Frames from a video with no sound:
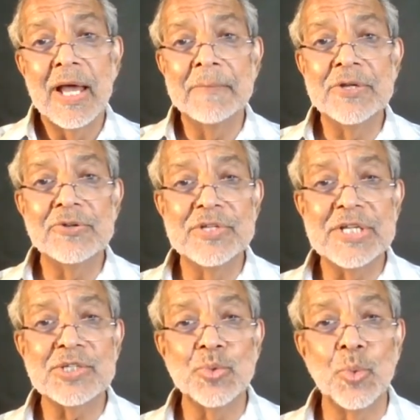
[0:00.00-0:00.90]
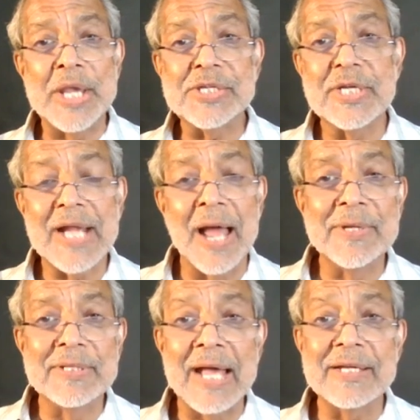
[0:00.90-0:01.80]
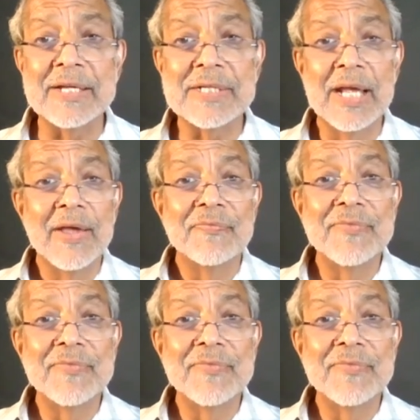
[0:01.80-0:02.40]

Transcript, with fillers: I mean, to just waste it. I mean, that is